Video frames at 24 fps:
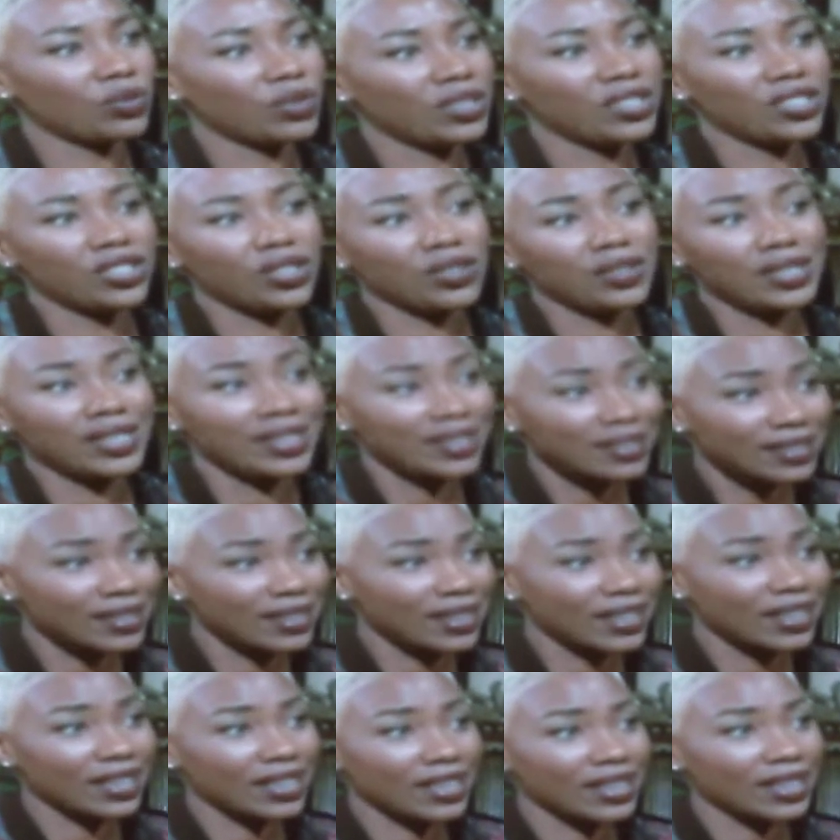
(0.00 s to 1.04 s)
It's so easy
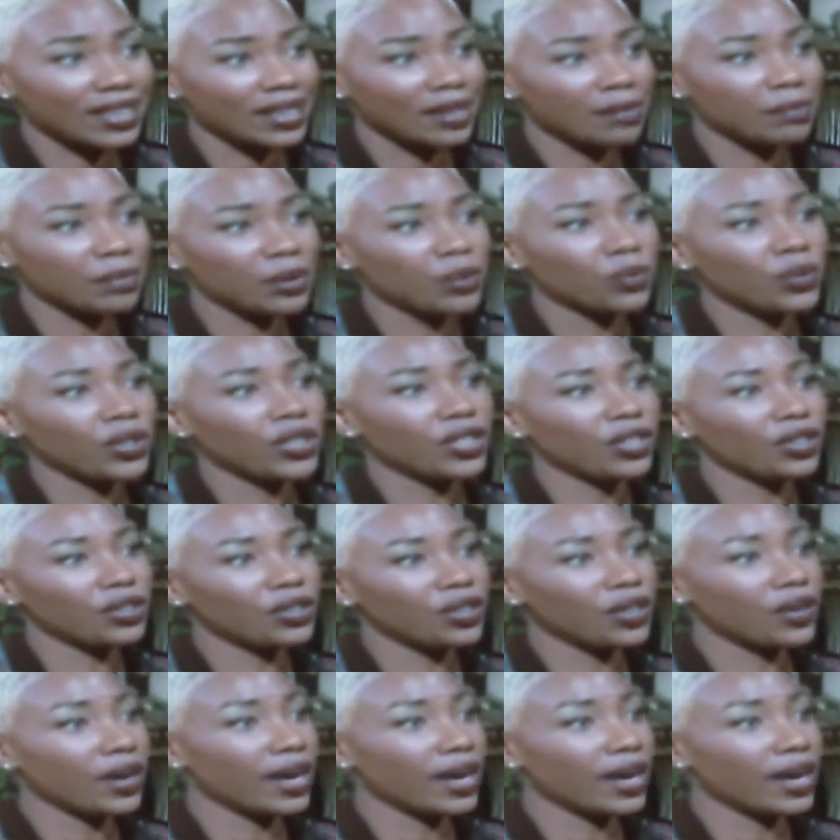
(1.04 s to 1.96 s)
to get in, but we don't know